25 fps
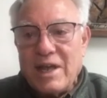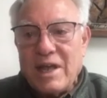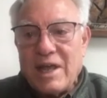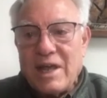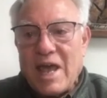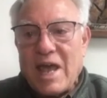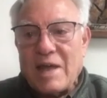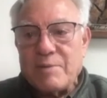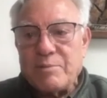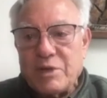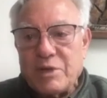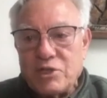
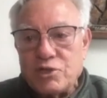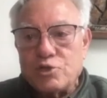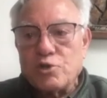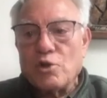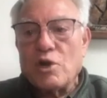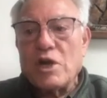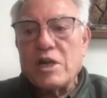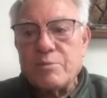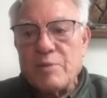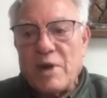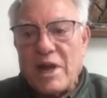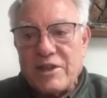had been
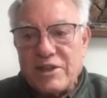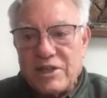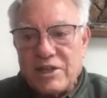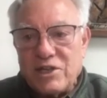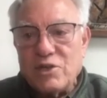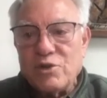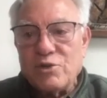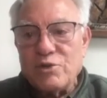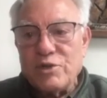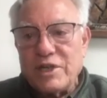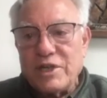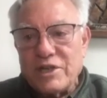joined by the
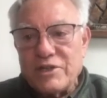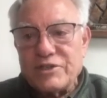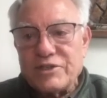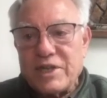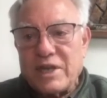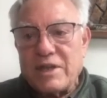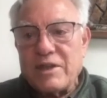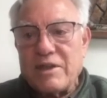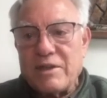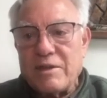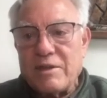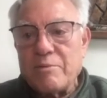unions,
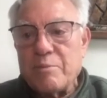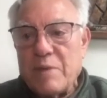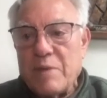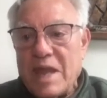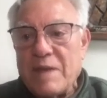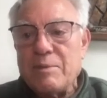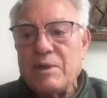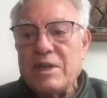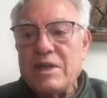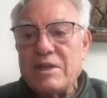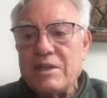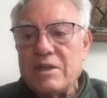
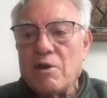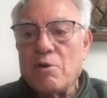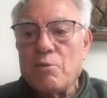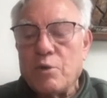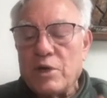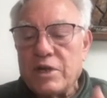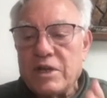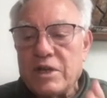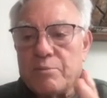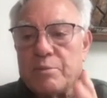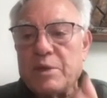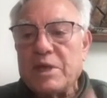maybe there
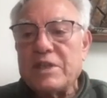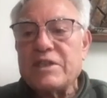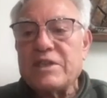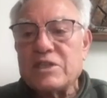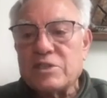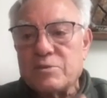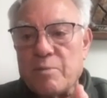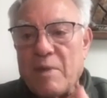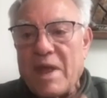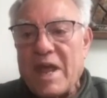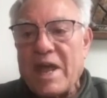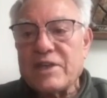wouldn't have been
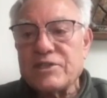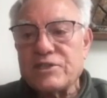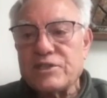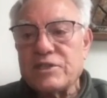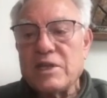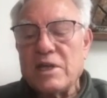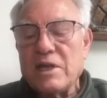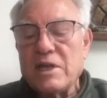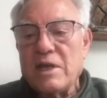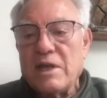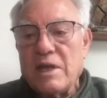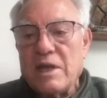this mass
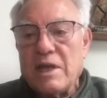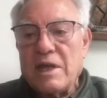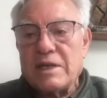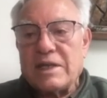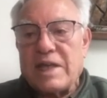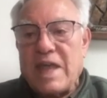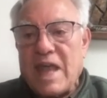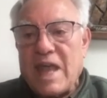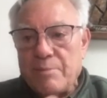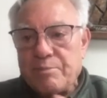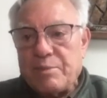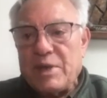
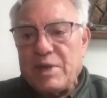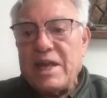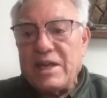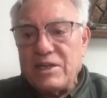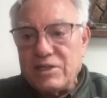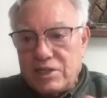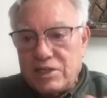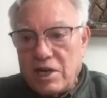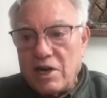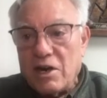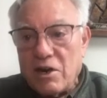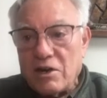
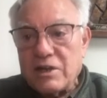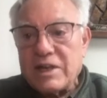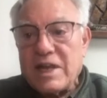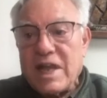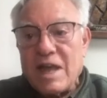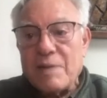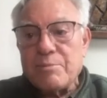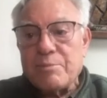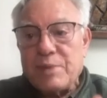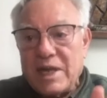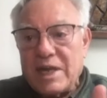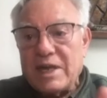campaign, terror
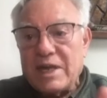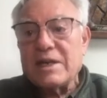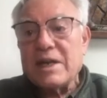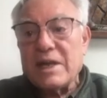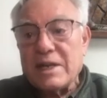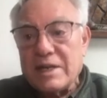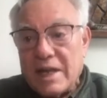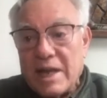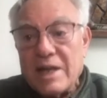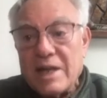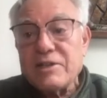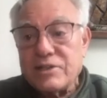campaign
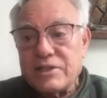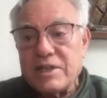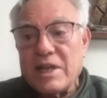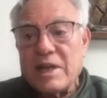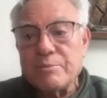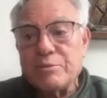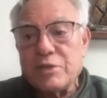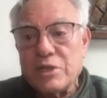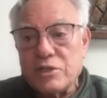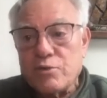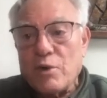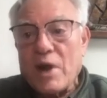against
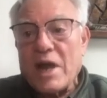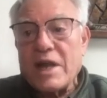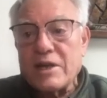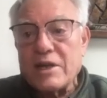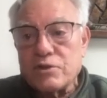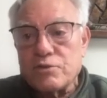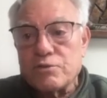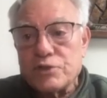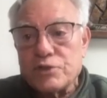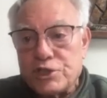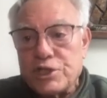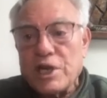them to try
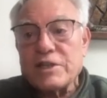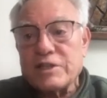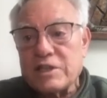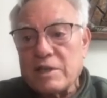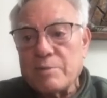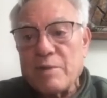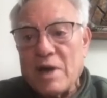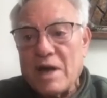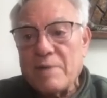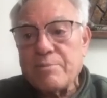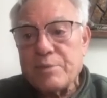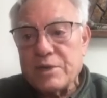to shut
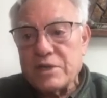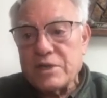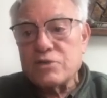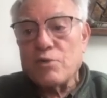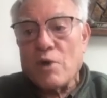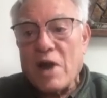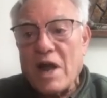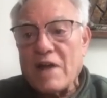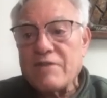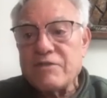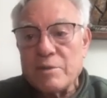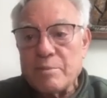them up and
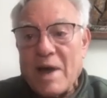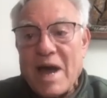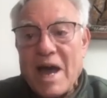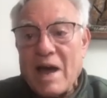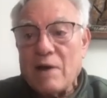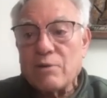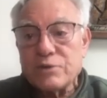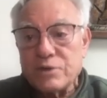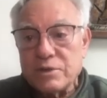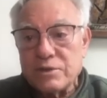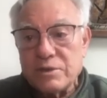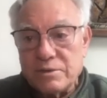drive them
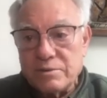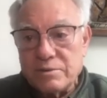out.